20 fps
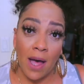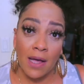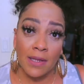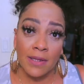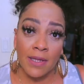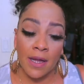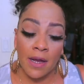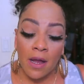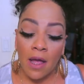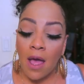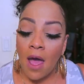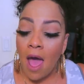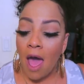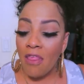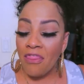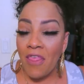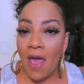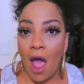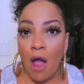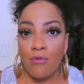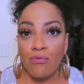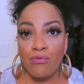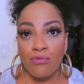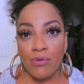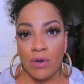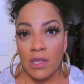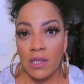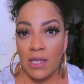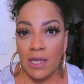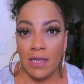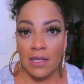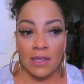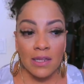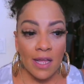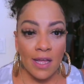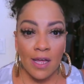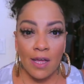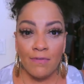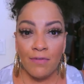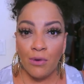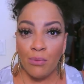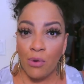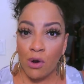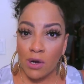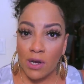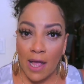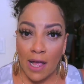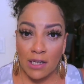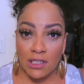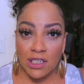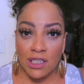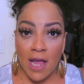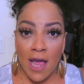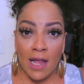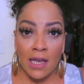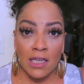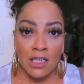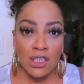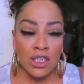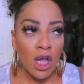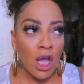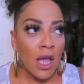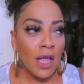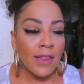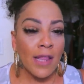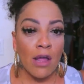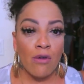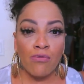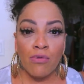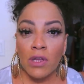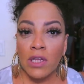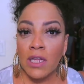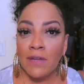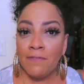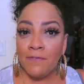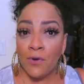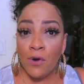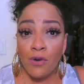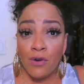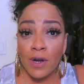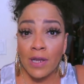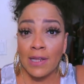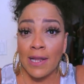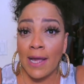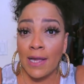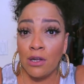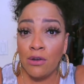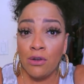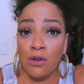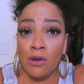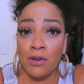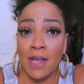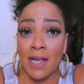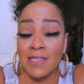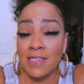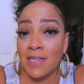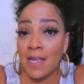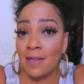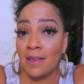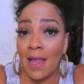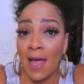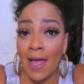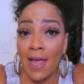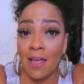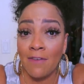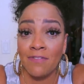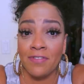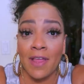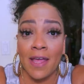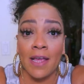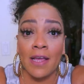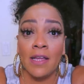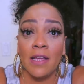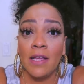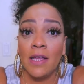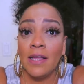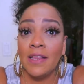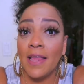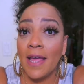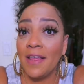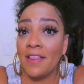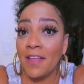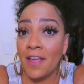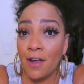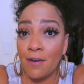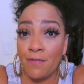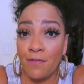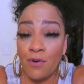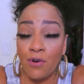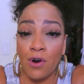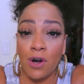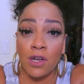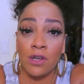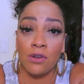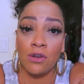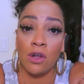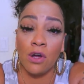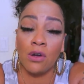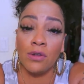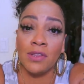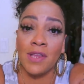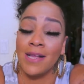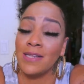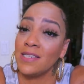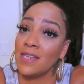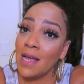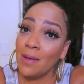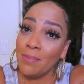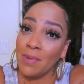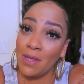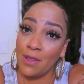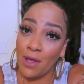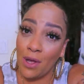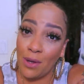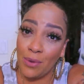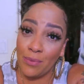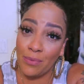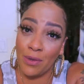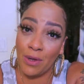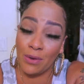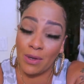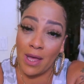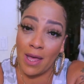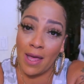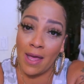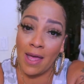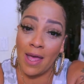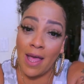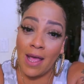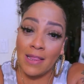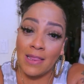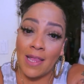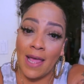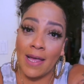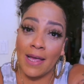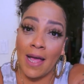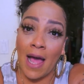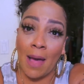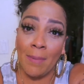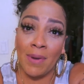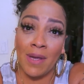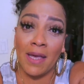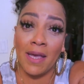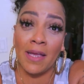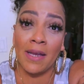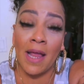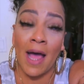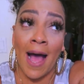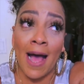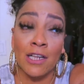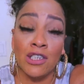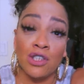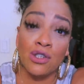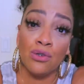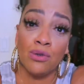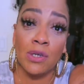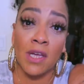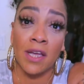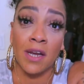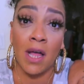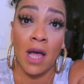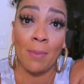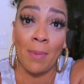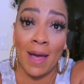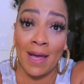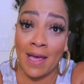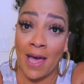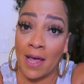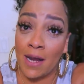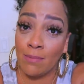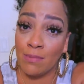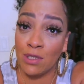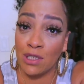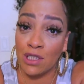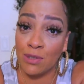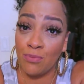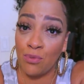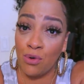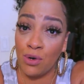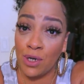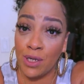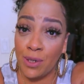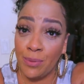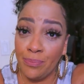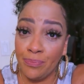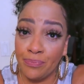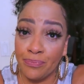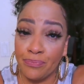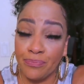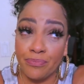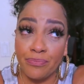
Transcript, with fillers: out there that really love the workout challenge. They really for it. Like, you know, that's they like. They they there for it, you know. That's not me though, okay? Like, I mean, I do get up. I got up this morning